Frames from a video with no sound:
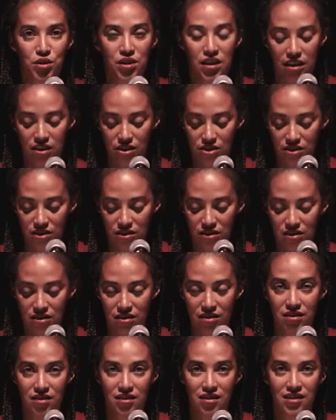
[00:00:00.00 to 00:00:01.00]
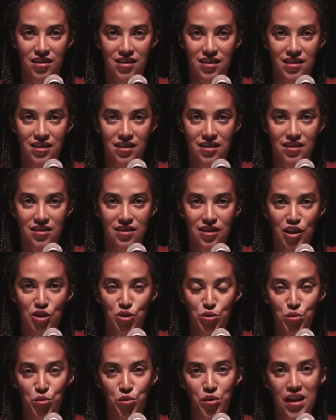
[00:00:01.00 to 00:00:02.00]
production.
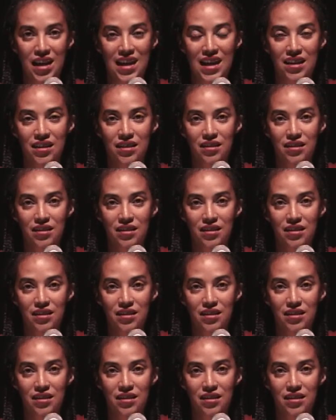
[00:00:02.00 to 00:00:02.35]
They do